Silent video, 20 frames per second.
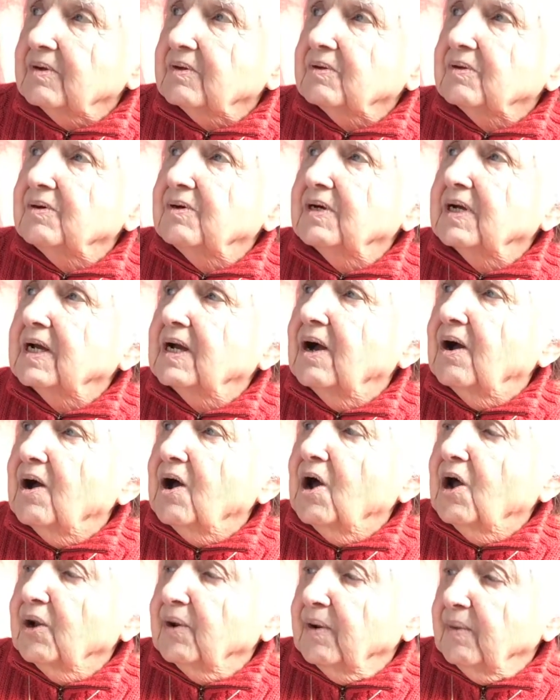drawing
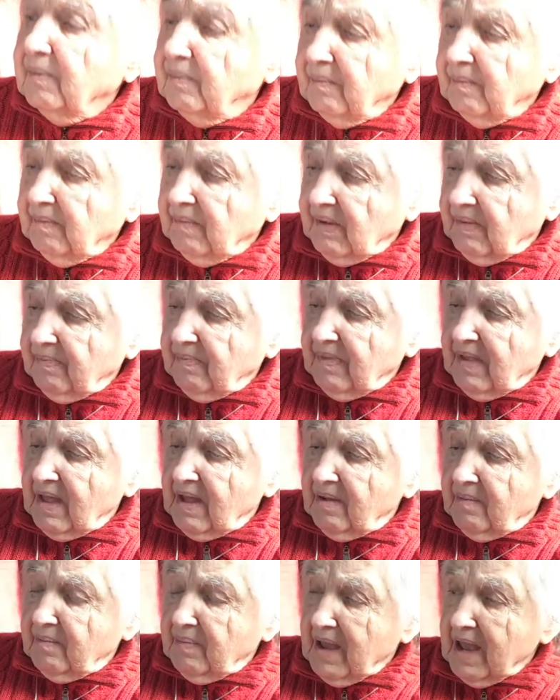on
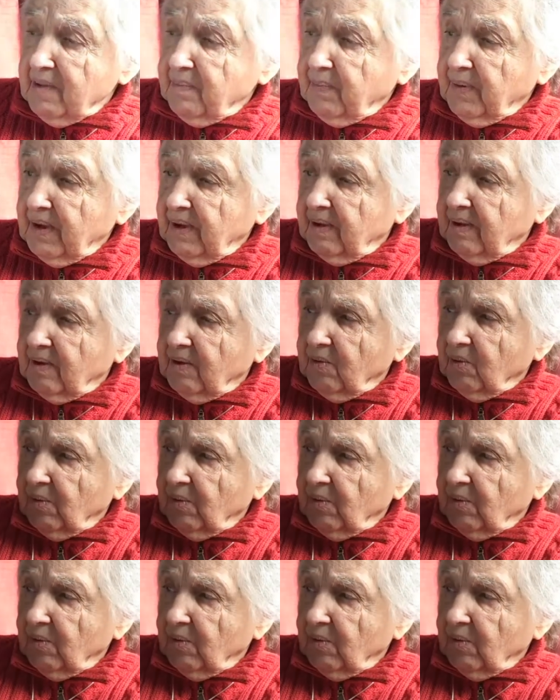paper